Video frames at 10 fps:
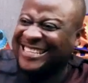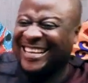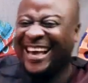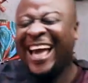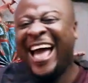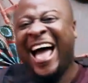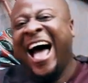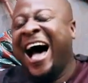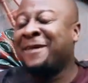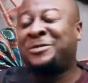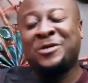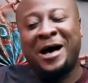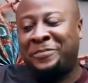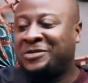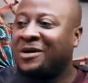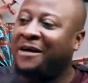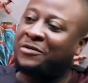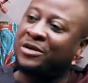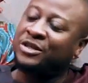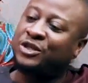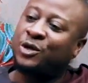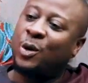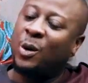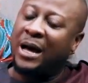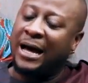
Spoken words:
I'm so happy to have you on the show.